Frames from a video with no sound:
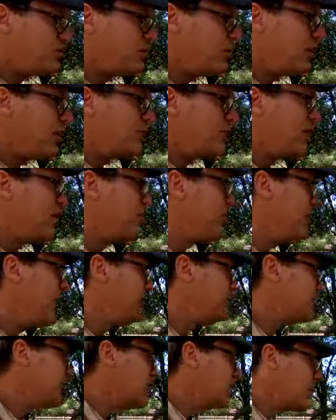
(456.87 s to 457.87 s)
one. I've got
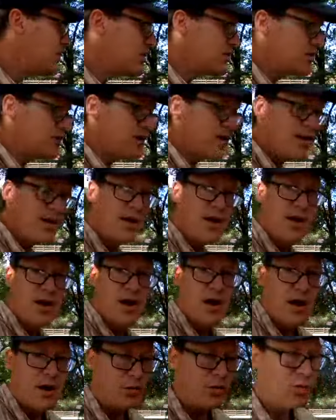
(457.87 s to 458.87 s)
pods all over it.
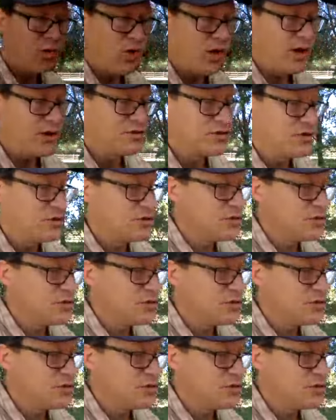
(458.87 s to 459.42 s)
I'm crossing